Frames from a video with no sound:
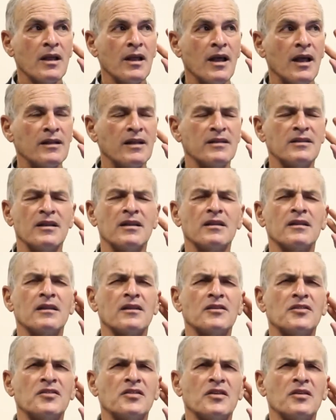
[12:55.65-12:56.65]
and I didn't
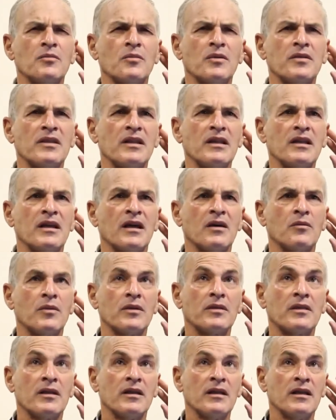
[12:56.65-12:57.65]
listen with
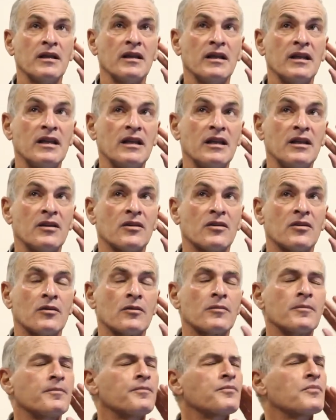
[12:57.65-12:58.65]
the
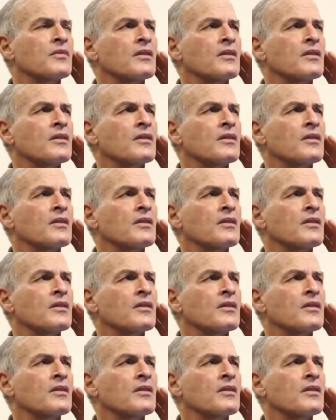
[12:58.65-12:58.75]
ear,